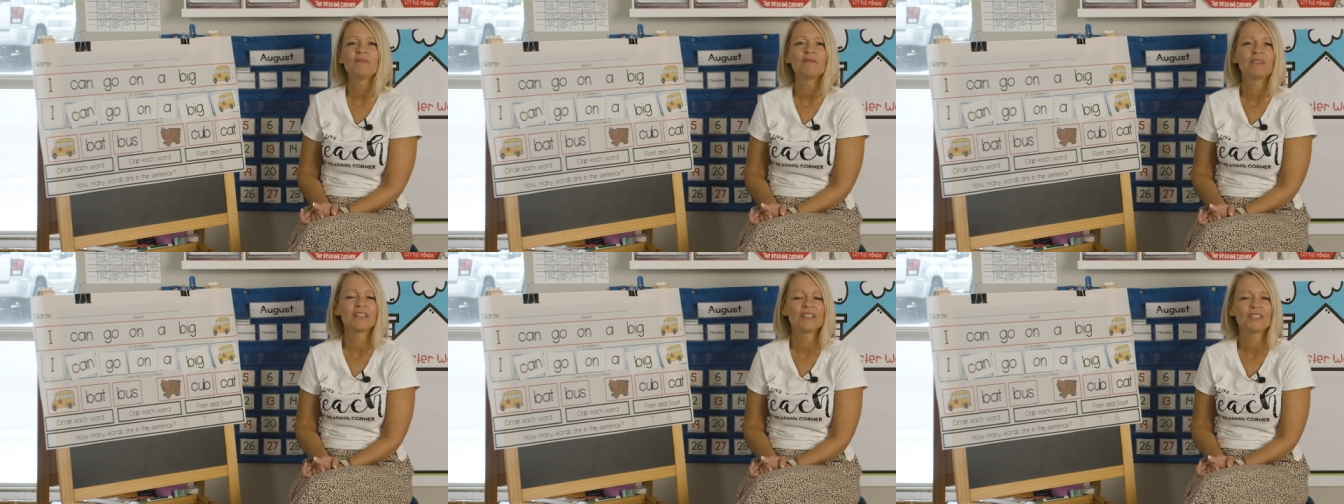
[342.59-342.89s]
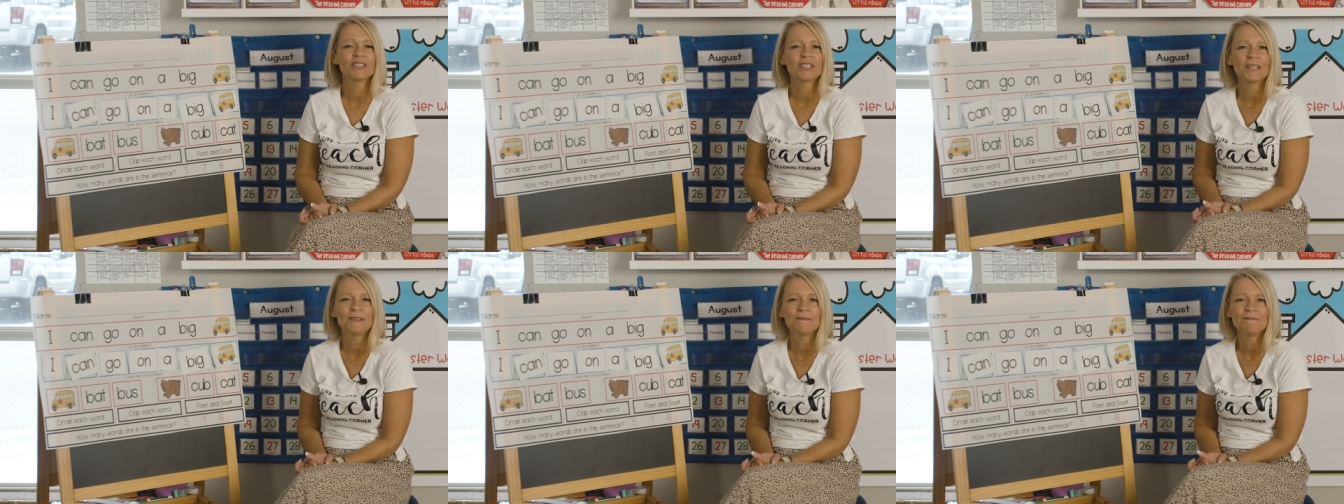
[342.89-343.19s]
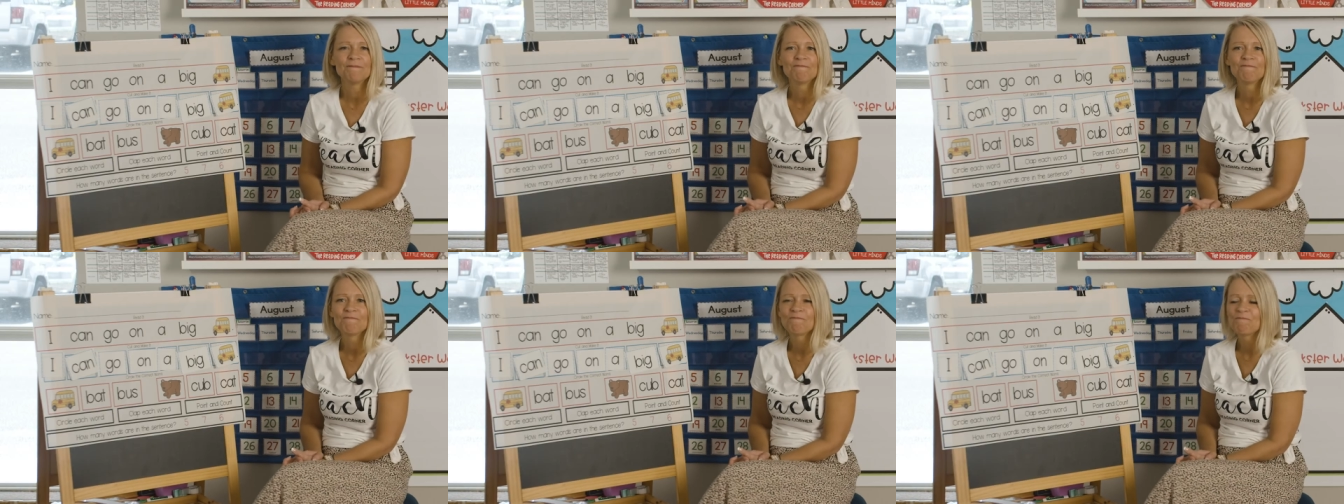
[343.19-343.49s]
finish it.
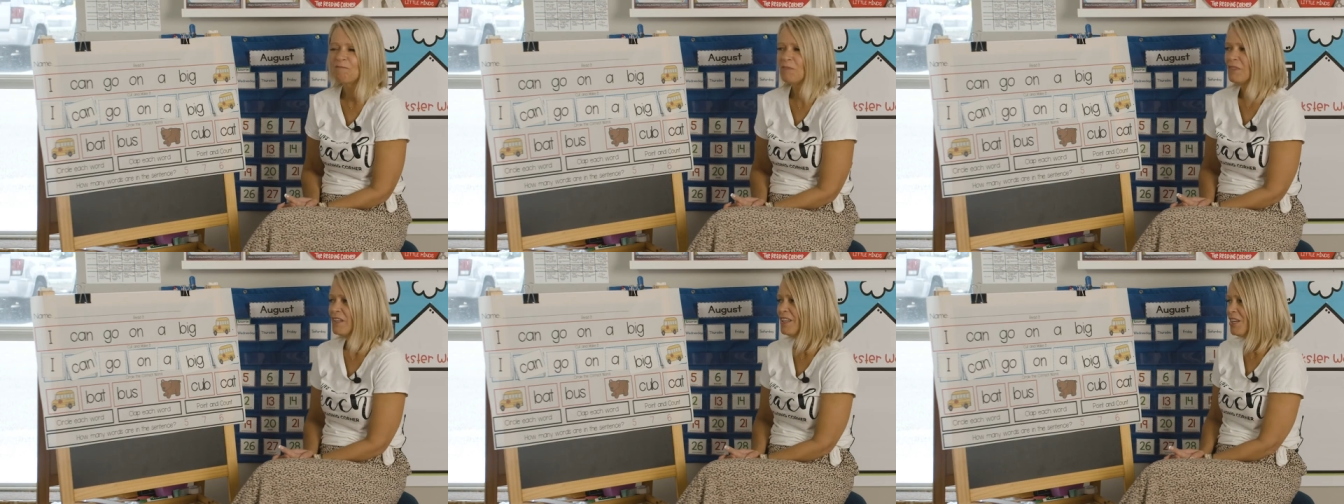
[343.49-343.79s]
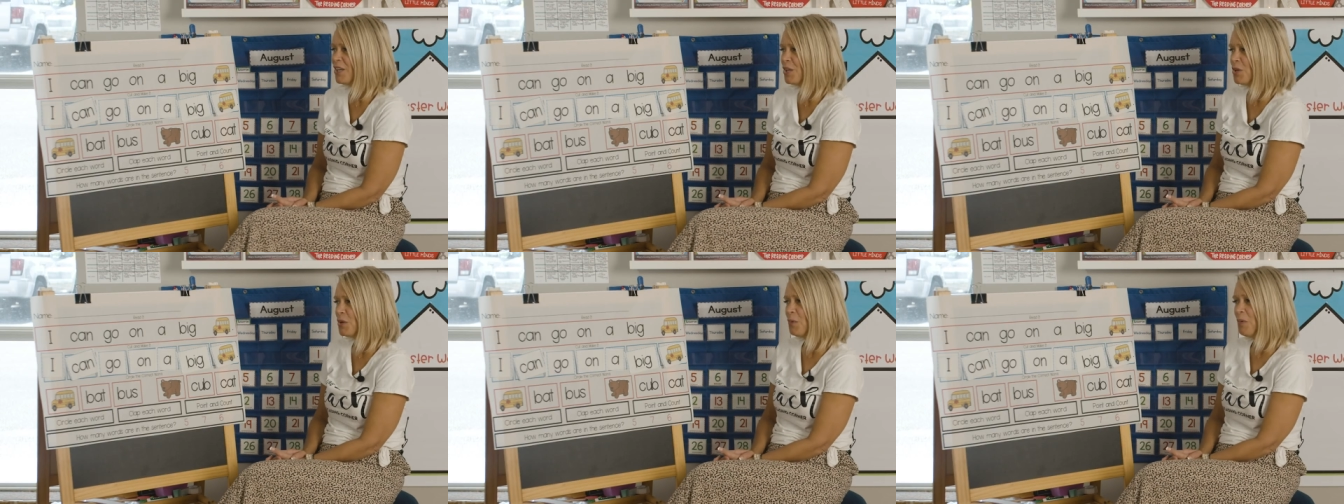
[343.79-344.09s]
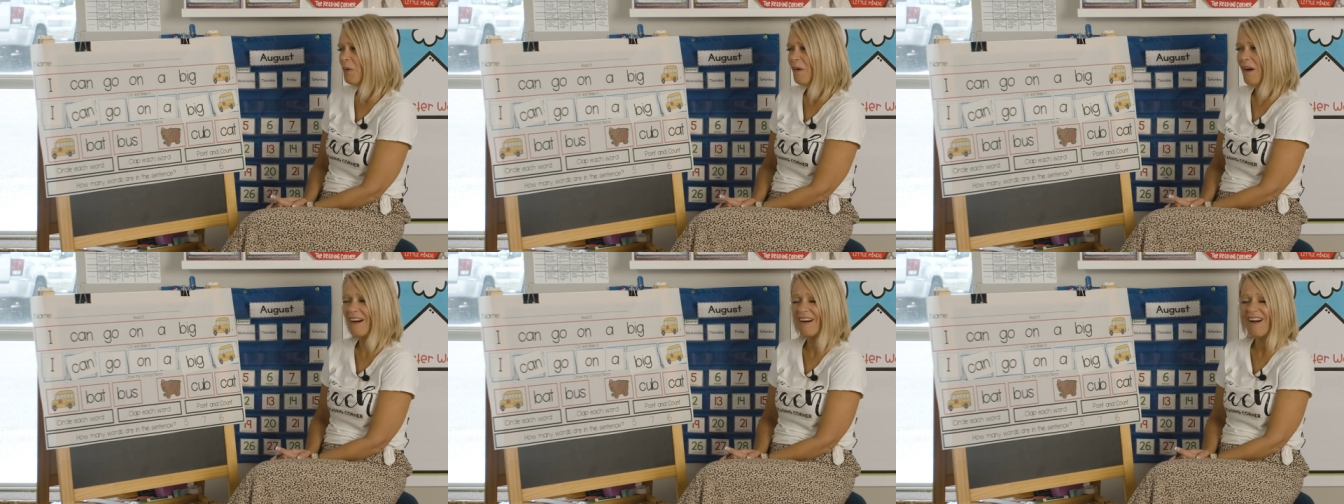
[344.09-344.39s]

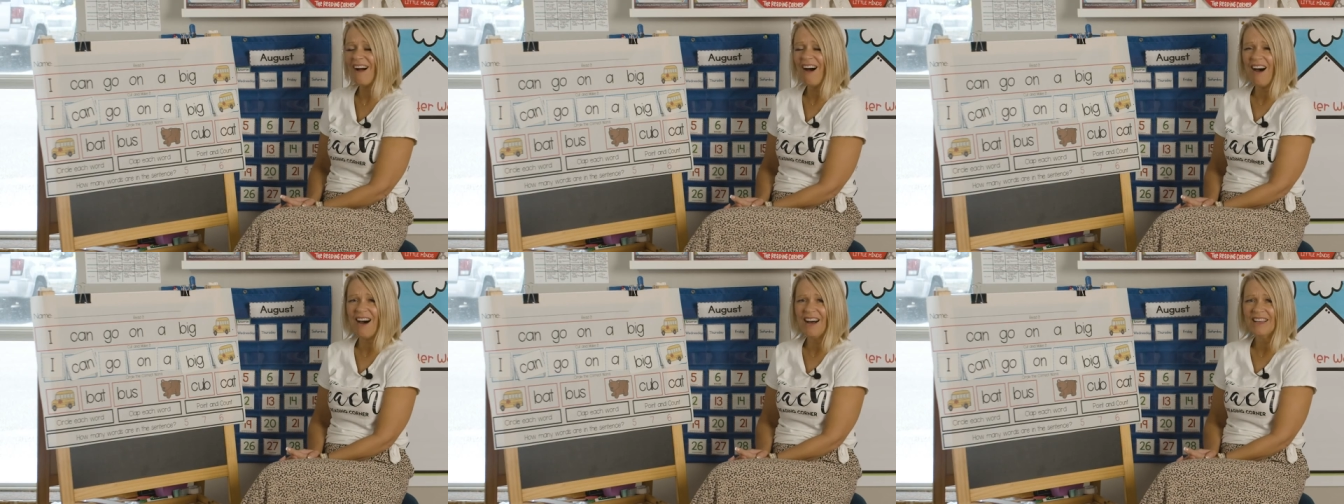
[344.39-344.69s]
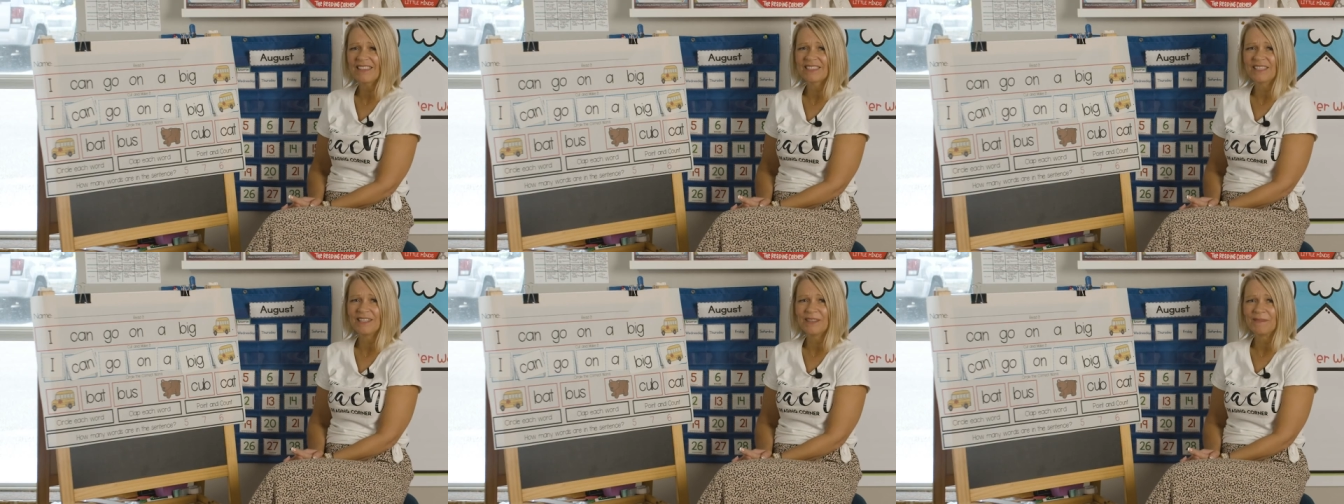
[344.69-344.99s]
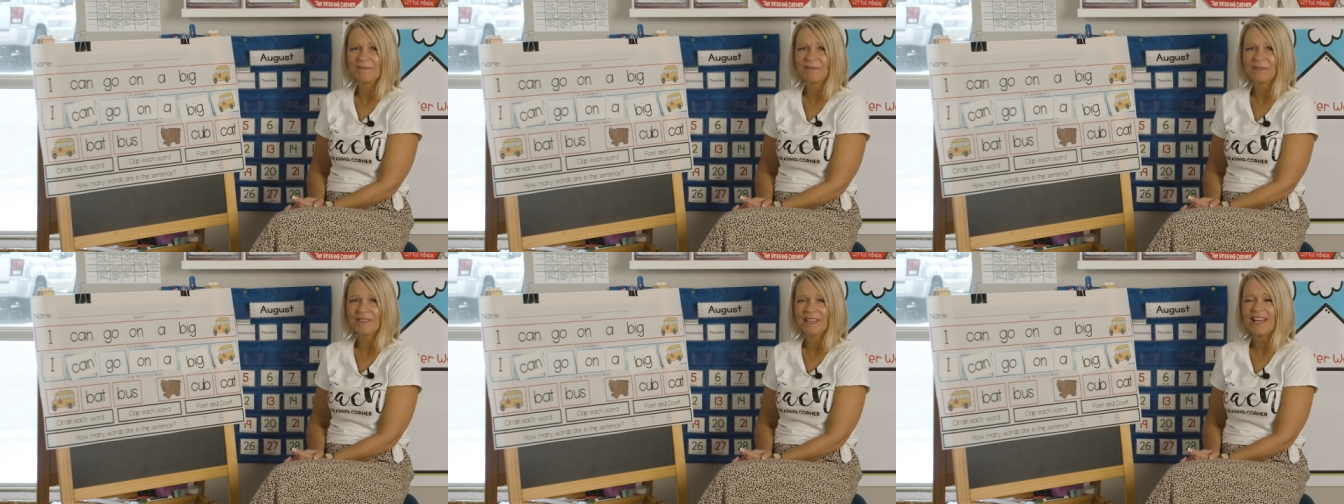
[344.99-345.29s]
You are
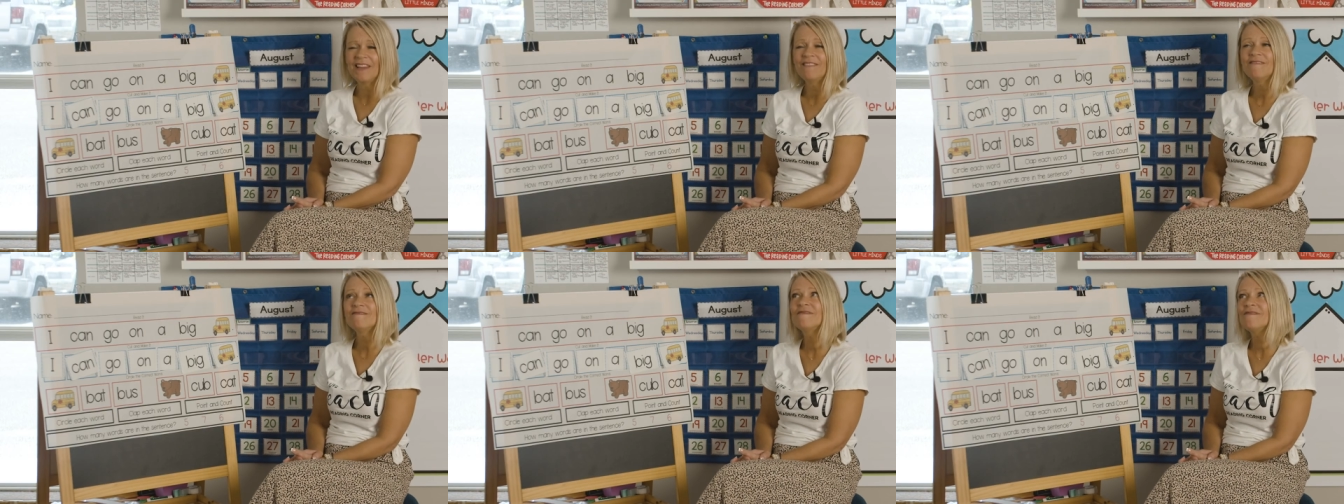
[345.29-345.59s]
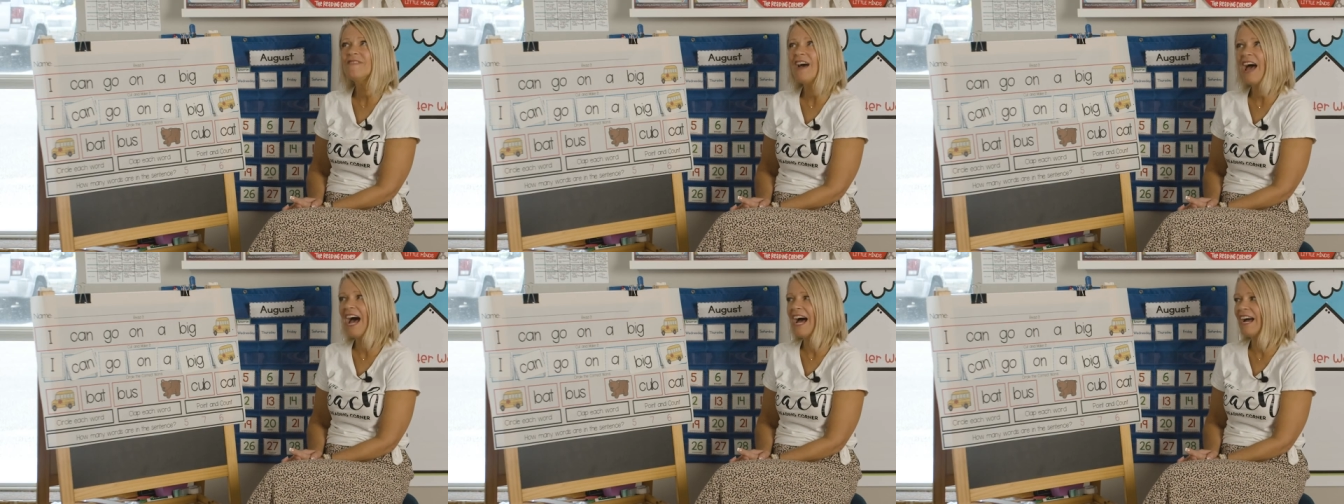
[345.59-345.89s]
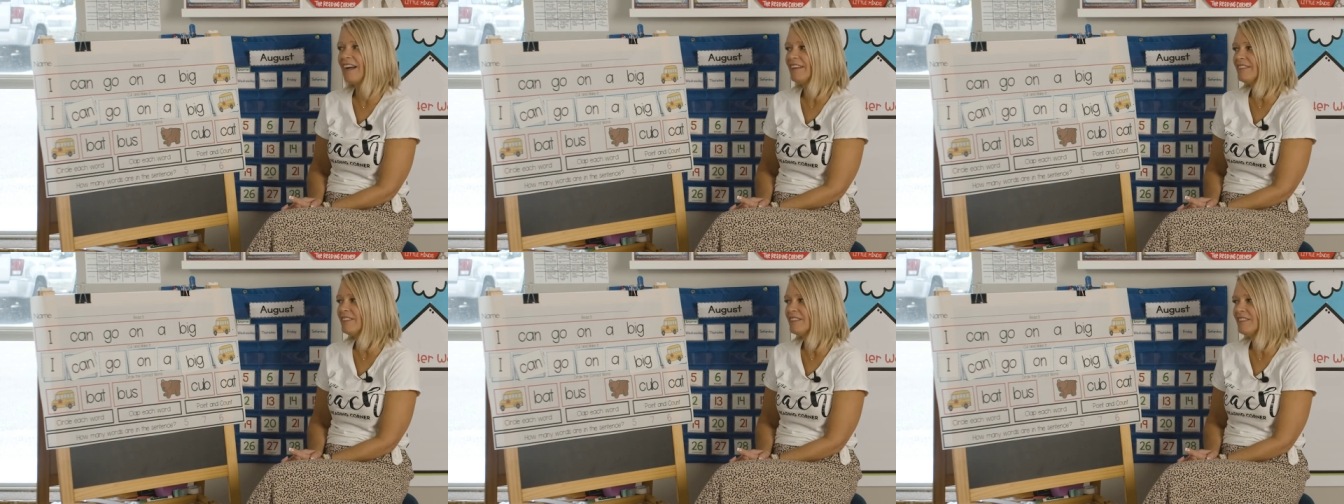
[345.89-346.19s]
awesome. In
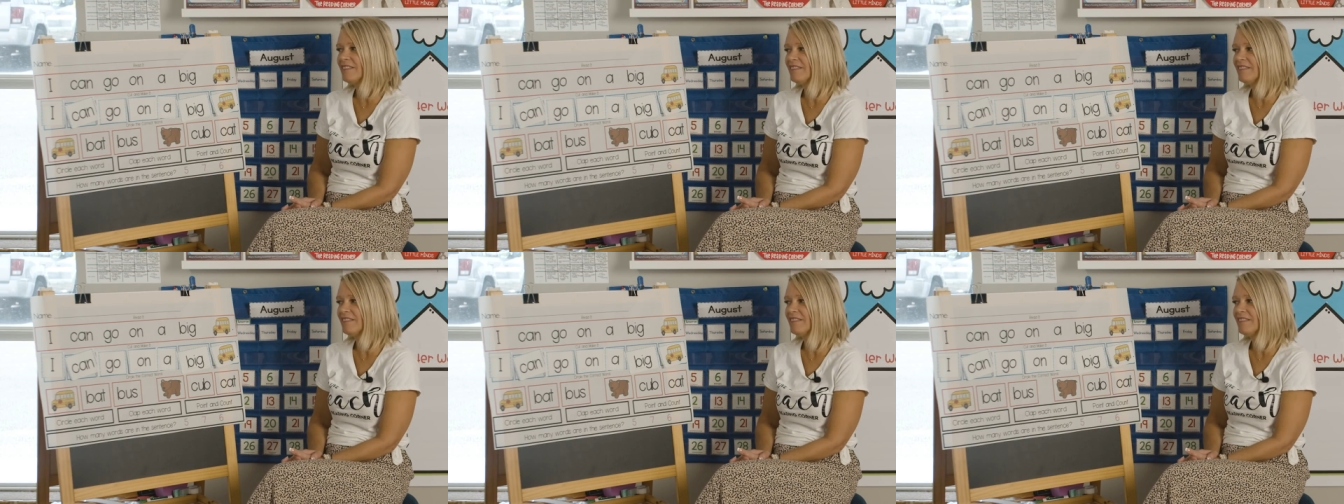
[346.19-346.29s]
fact,